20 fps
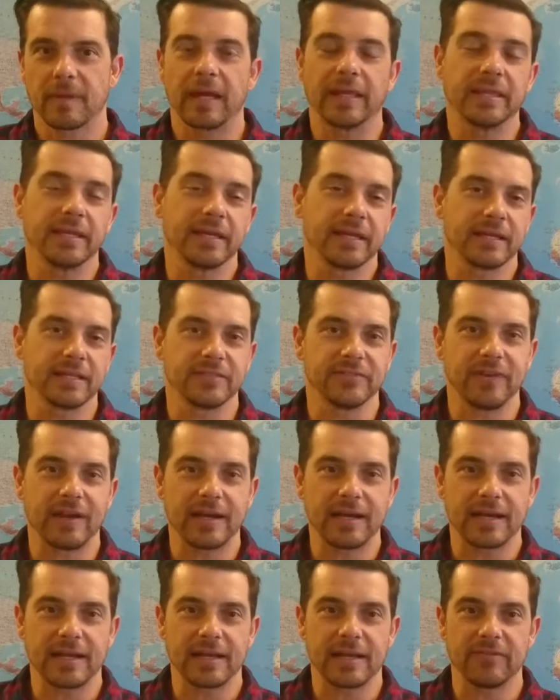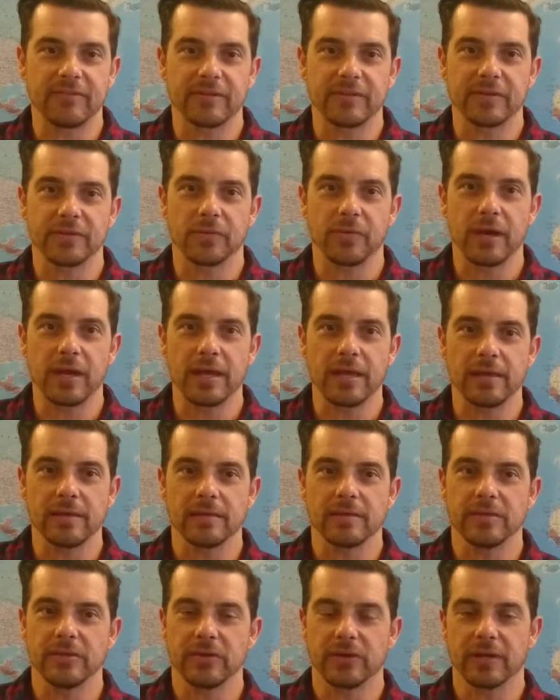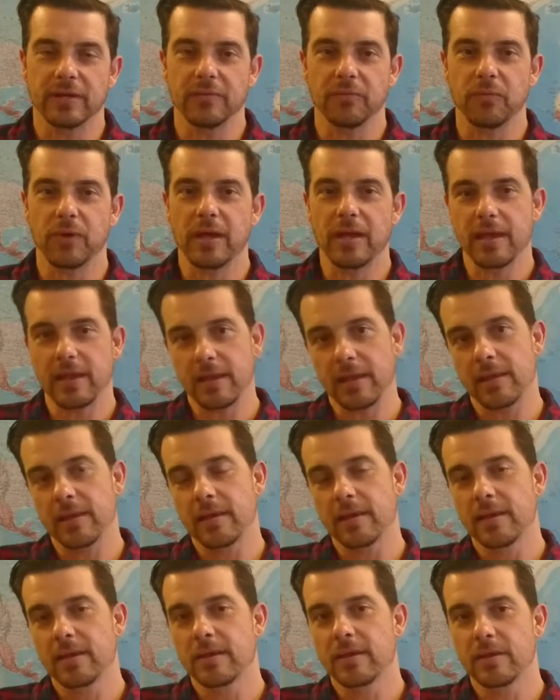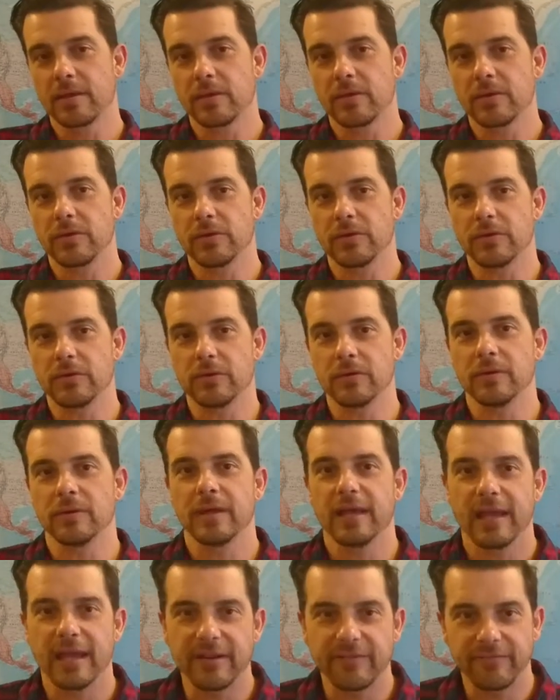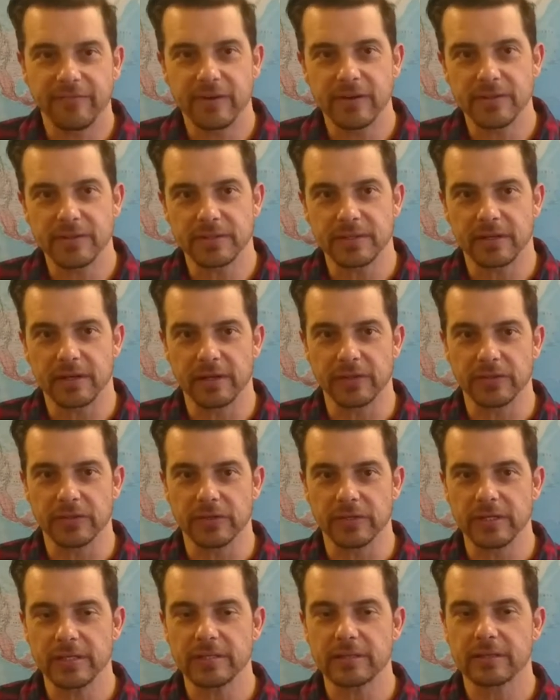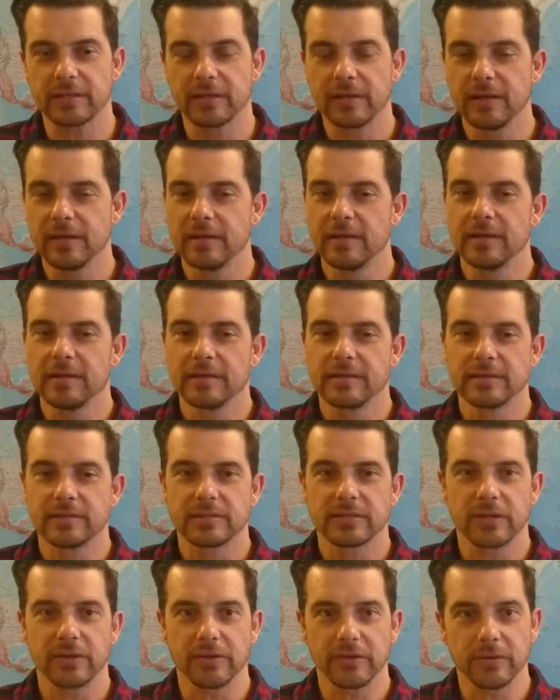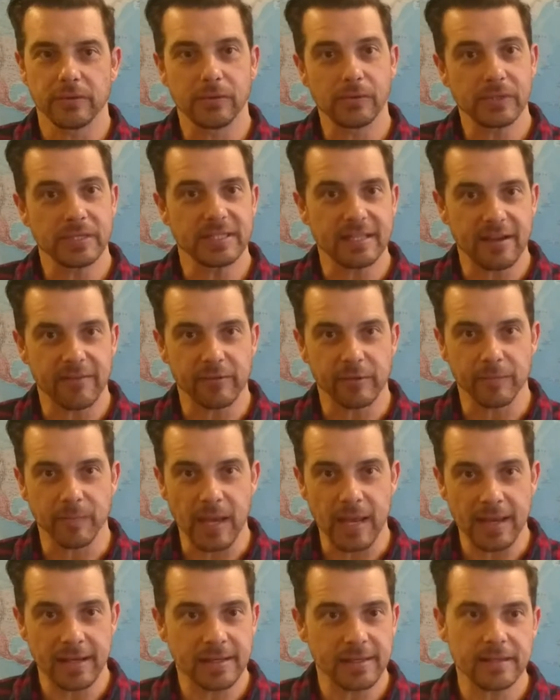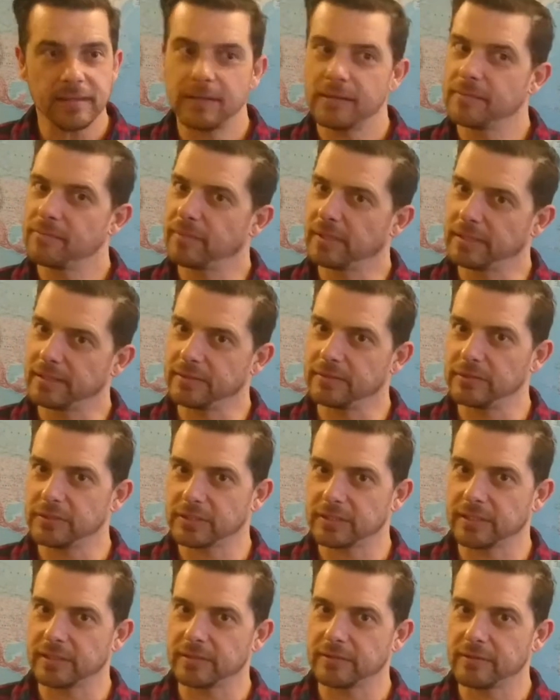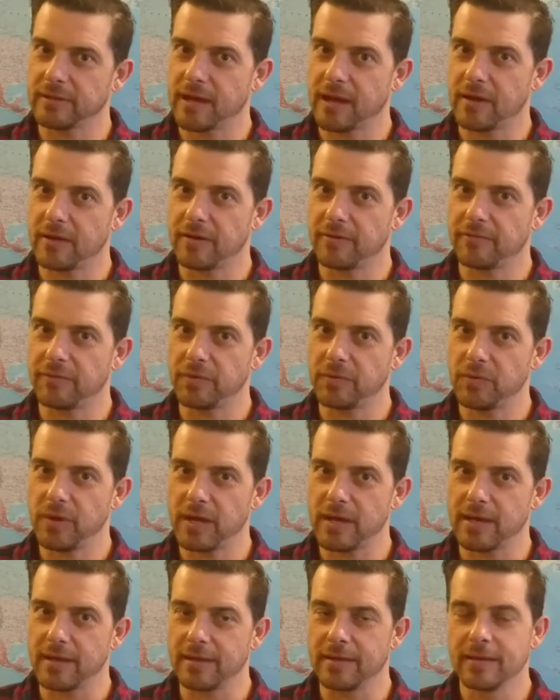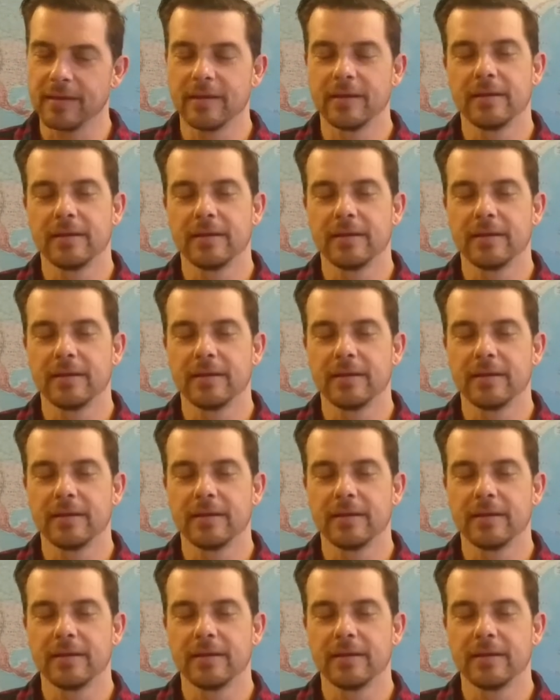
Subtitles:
I think it's very clever the way you can wear your headphones around your wrist, so you always have them handy, but they're also out of the way.